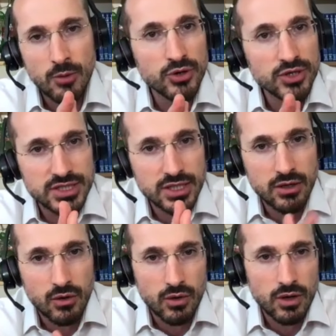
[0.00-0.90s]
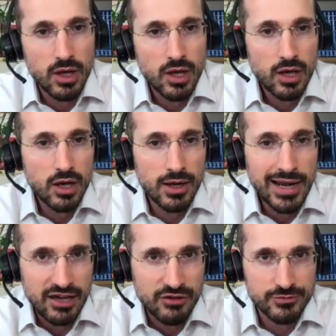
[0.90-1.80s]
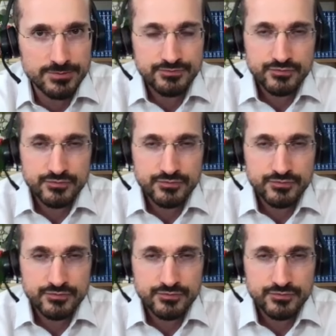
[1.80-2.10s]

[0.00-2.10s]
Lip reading: political life,